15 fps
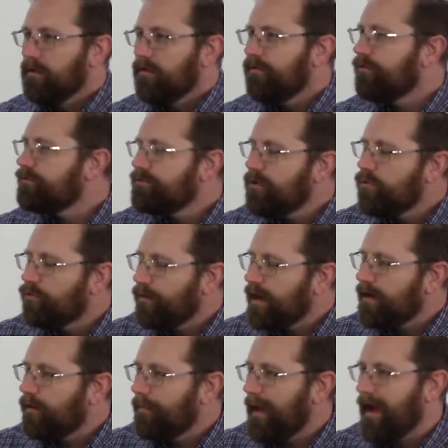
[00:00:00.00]
there's no
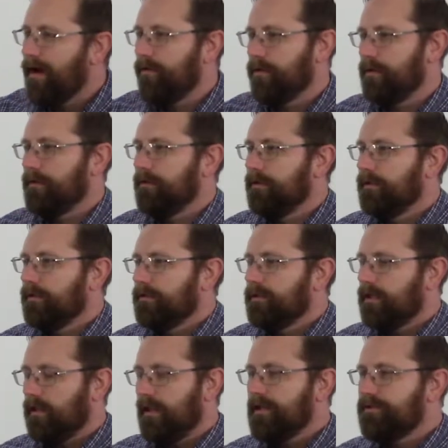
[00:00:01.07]
greater power
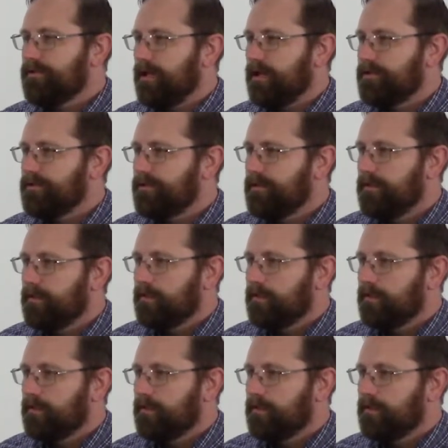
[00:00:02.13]
to cleanse us.